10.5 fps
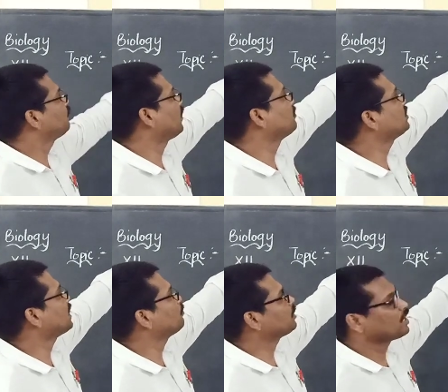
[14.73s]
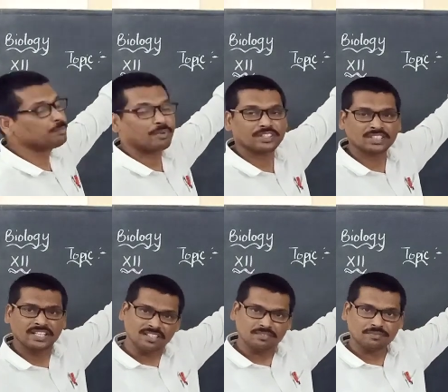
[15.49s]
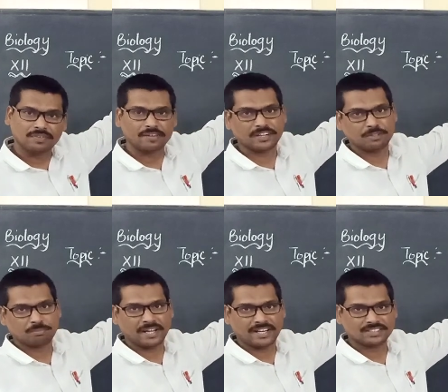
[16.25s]
from the chapter reproduction in flowering
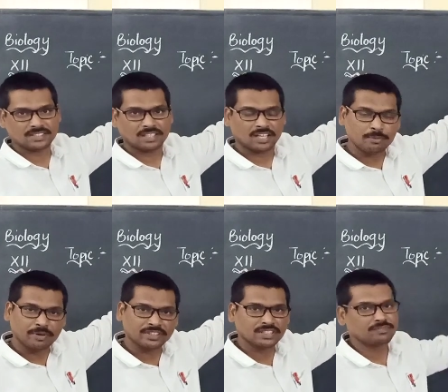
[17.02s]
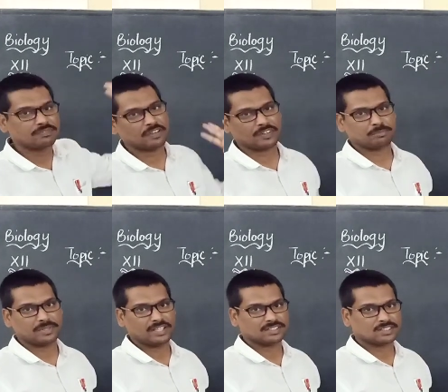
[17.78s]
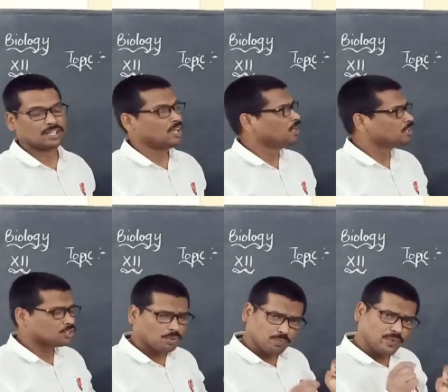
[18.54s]
plants. Reproduction in flowering plants.
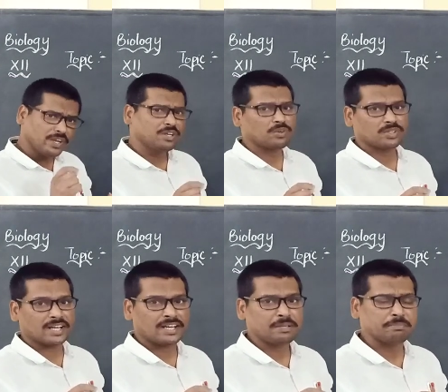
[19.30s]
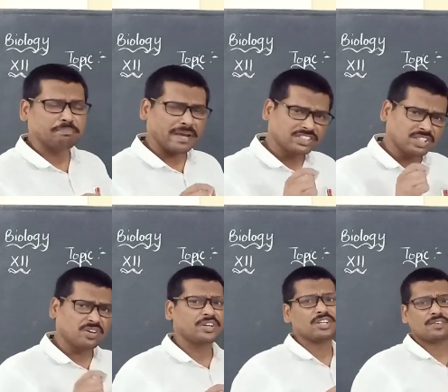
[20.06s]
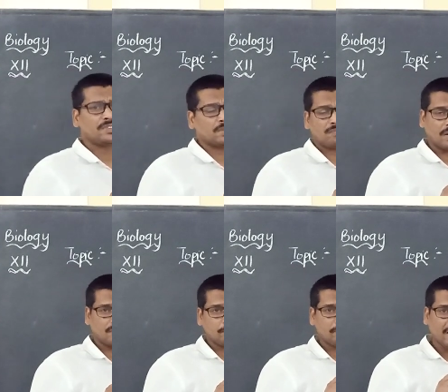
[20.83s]
So we know that majority of the
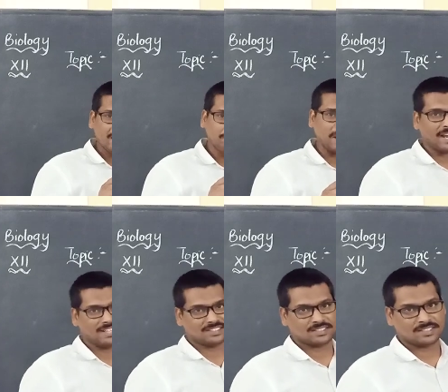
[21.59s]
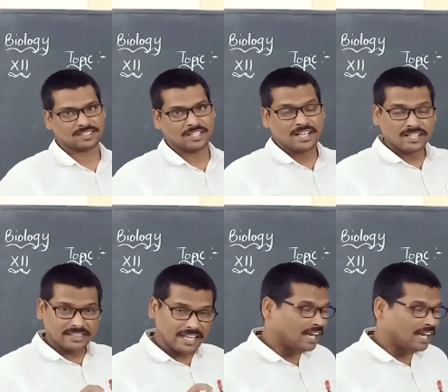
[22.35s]
flower bearing plants, they